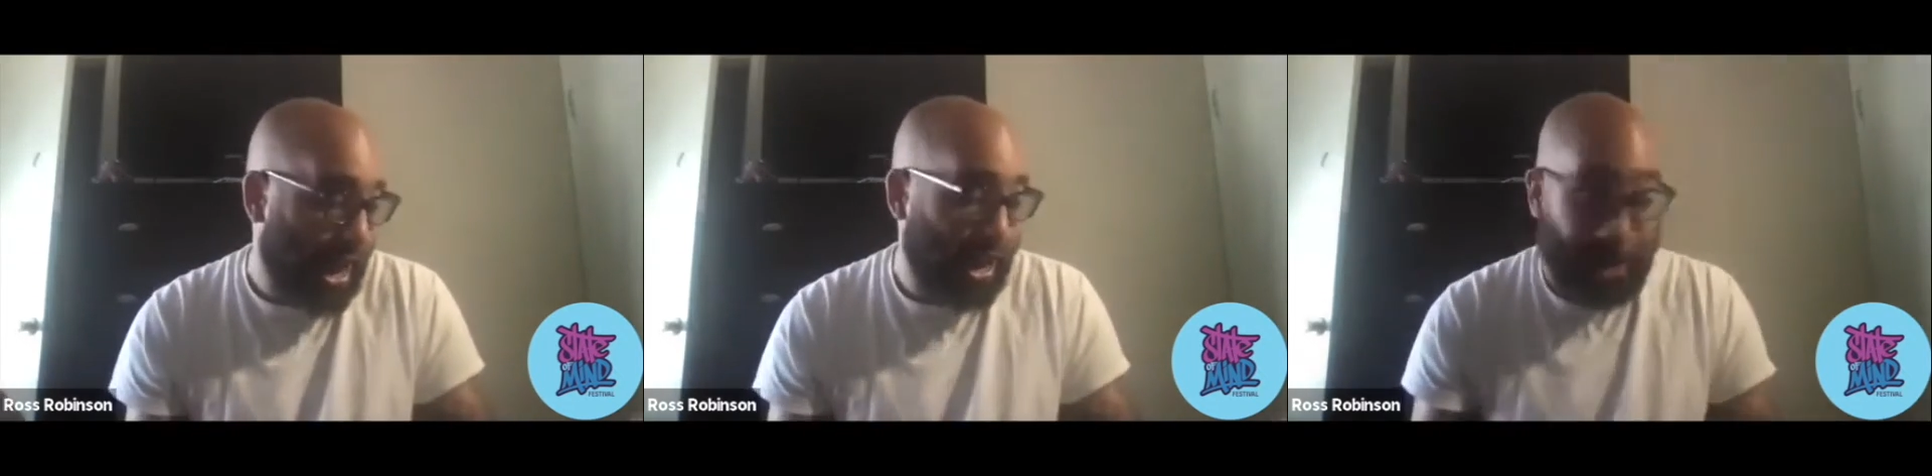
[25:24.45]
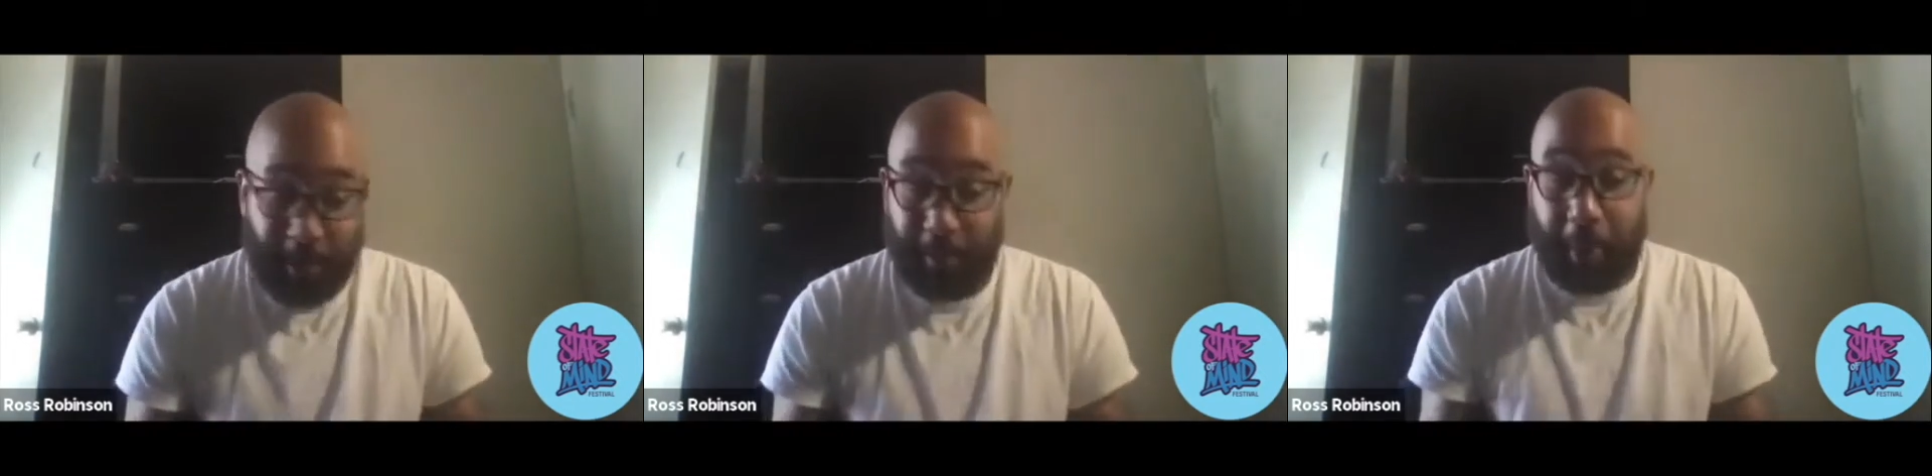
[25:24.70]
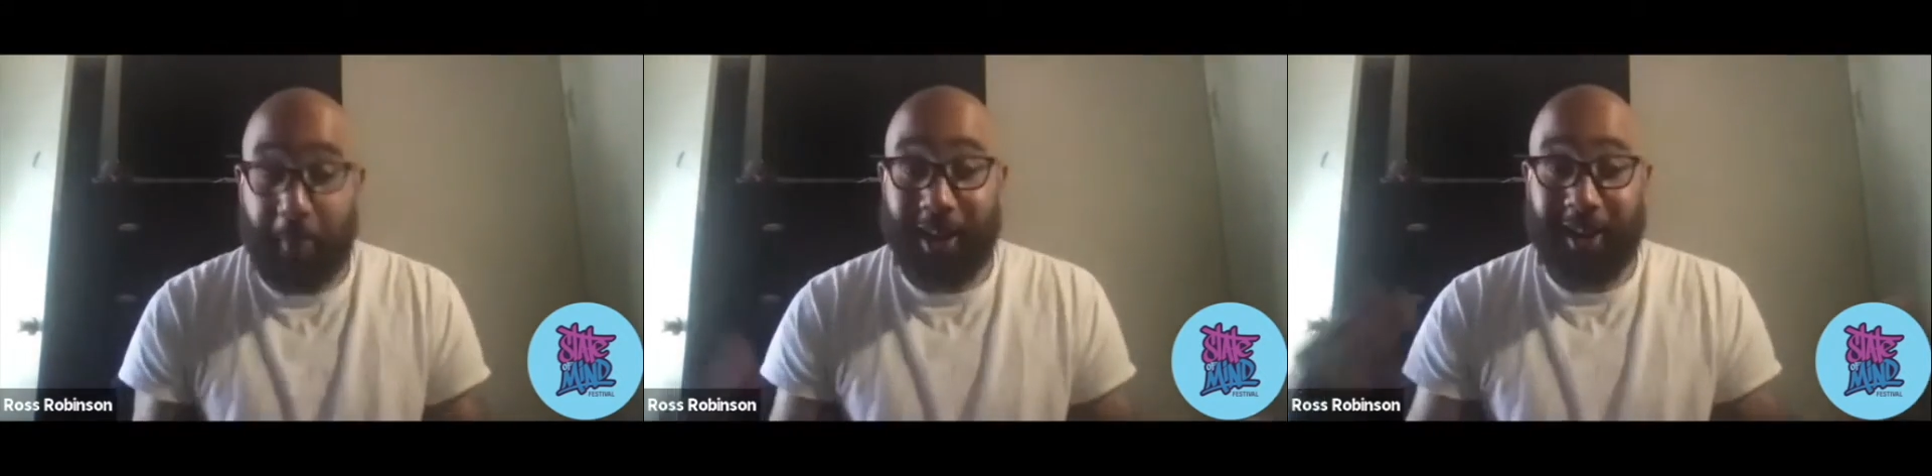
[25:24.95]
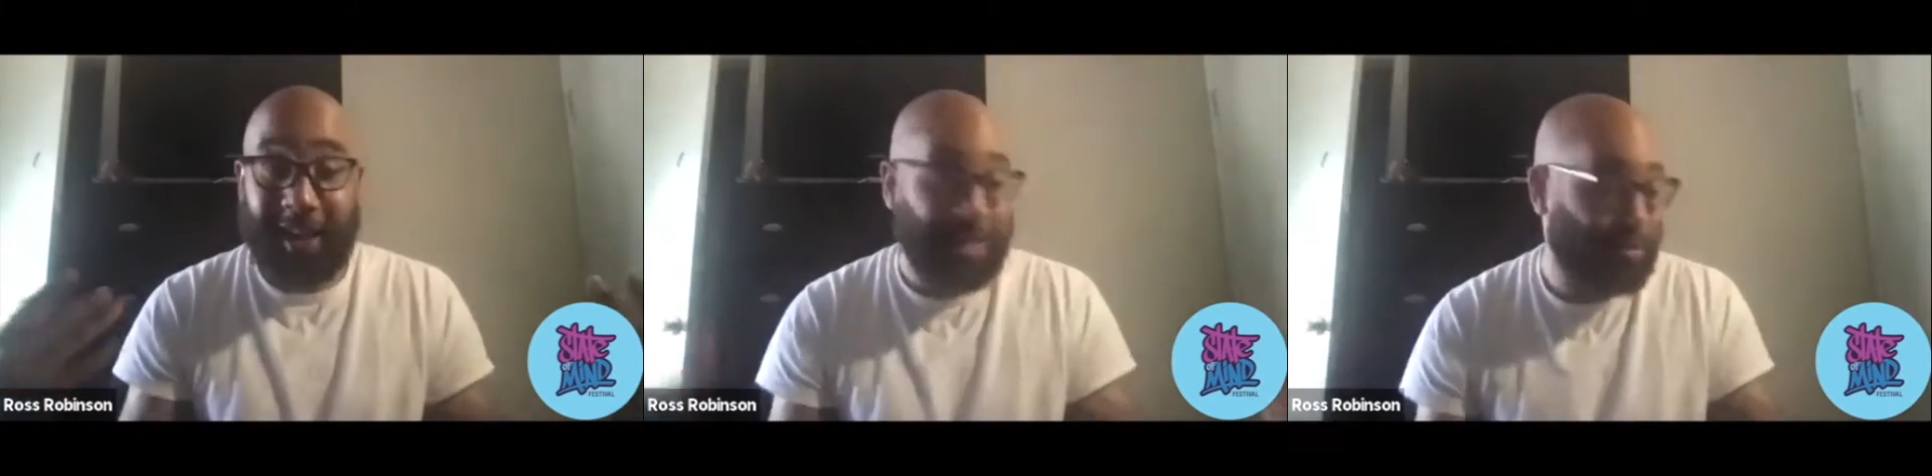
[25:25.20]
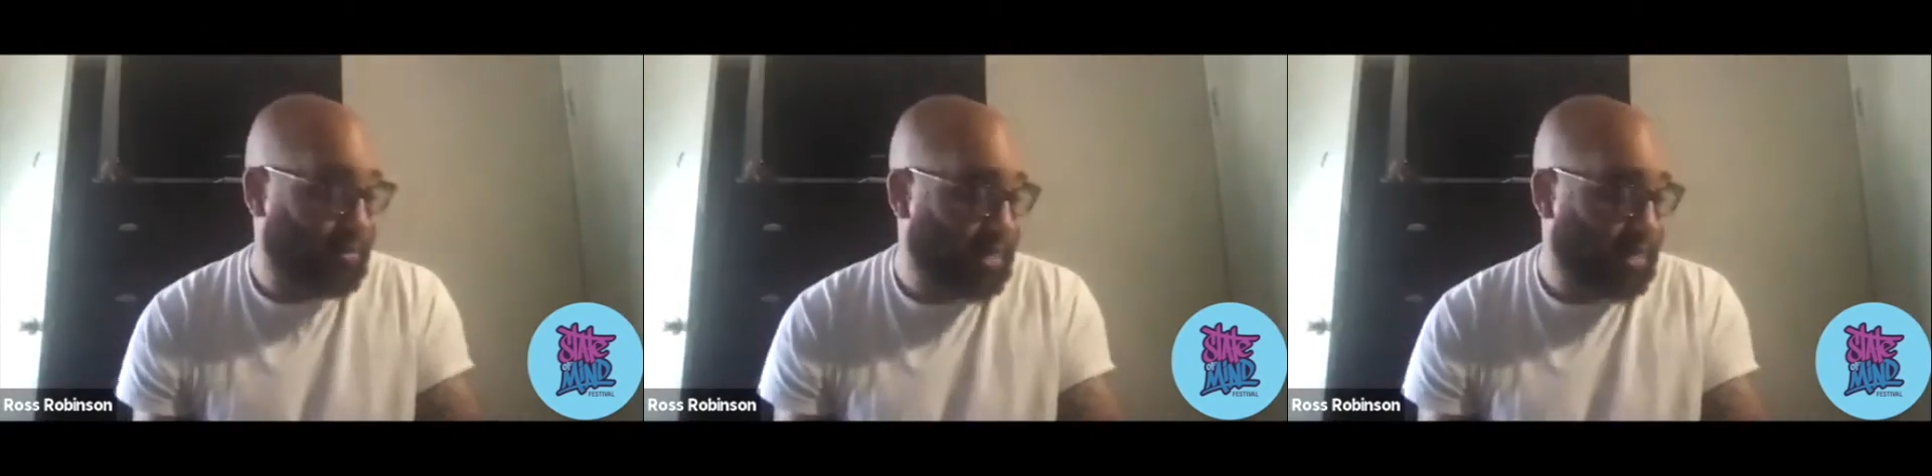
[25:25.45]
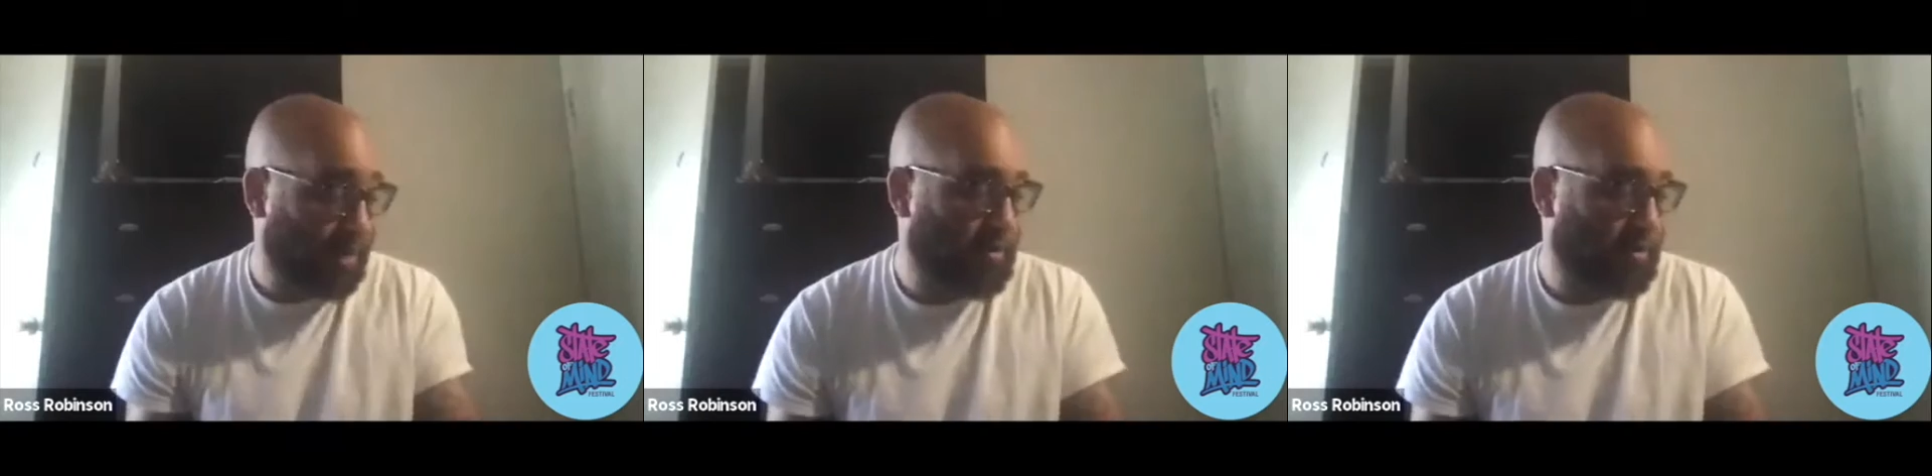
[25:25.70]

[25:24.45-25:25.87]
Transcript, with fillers: I am, I'm being an extraceptive